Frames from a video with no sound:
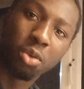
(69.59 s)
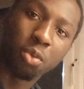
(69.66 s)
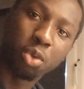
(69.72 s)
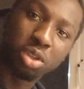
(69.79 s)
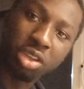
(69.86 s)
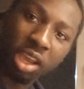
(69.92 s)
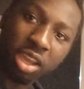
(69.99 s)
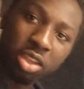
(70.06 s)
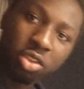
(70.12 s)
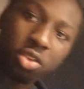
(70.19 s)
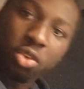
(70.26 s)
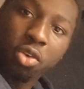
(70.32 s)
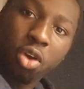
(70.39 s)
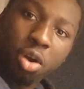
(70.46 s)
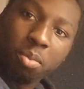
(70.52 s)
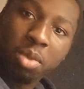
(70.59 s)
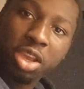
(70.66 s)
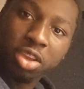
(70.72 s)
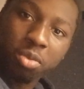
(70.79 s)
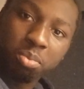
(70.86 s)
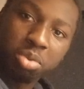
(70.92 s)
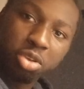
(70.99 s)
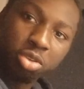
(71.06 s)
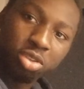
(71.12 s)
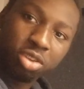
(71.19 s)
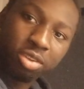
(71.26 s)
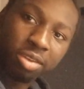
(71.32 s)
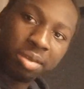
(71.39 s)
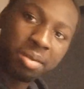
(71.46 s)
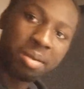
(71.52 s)
which I could do on my
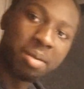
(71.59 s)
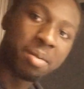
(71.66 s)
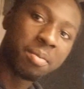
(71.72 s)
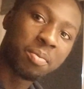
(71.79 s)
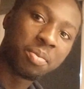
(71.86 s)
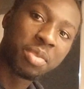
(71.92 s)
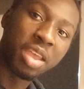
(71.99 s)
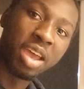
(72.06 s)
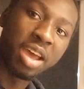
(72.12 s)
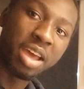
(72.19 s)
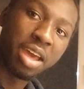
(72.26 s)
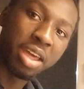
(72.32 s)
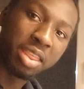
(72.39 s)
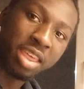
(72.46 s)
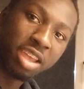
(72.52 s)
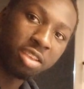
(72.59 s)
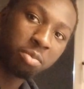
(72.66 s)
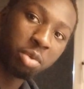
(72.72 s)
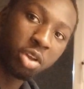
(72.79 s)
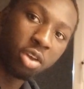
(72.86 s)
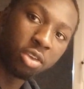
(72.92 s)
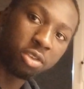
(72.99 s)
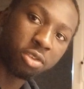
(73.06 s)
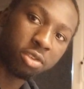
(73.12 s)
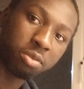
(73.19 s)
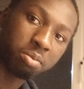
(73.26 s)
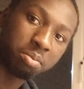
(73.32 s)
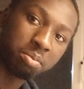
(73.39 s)
computer? That's because